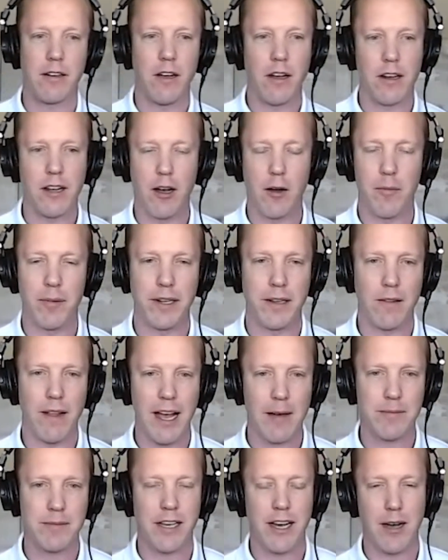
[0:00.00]
company
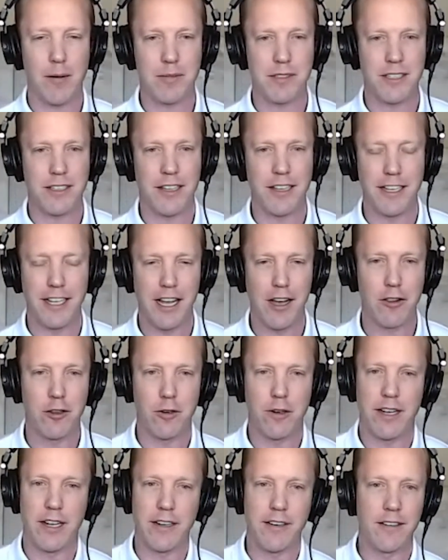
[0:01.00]
laptops. And then the
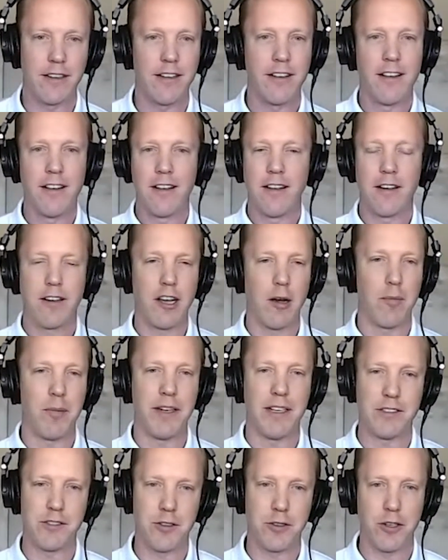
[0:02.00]
other end,
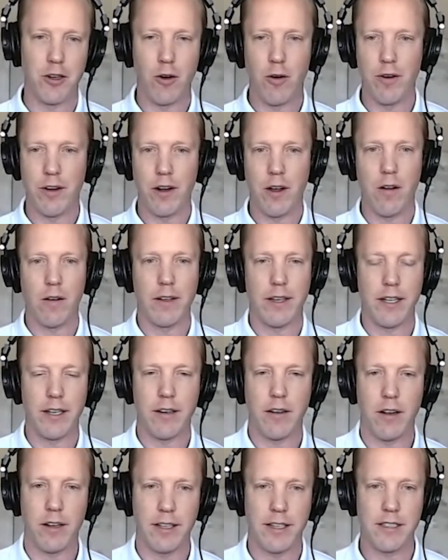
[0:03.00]
companies are going all in
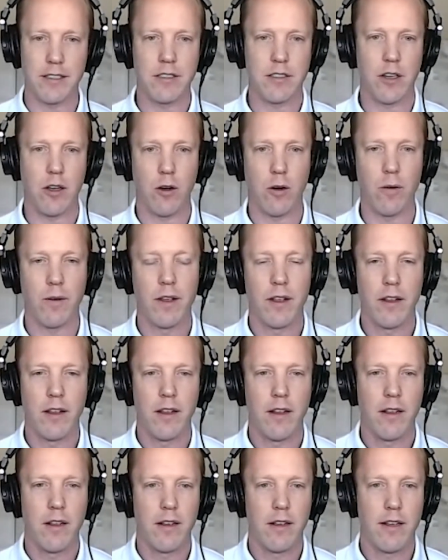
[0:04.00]
on it. So
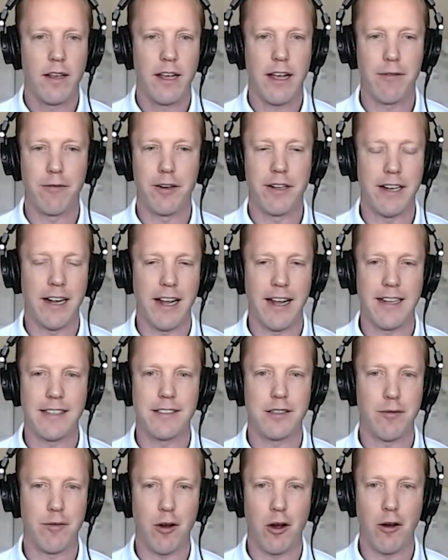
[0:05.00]
every day
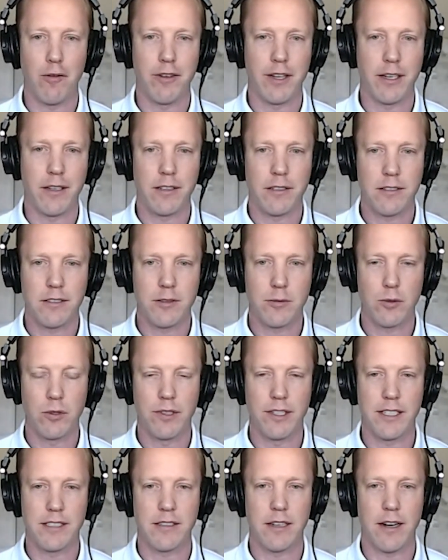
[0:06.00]
it's evolving. It's
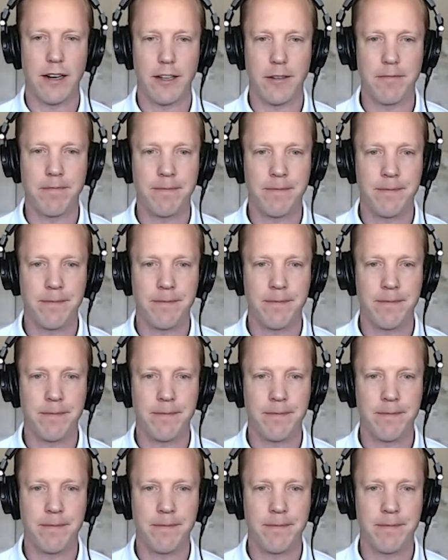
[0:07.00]
really exciting.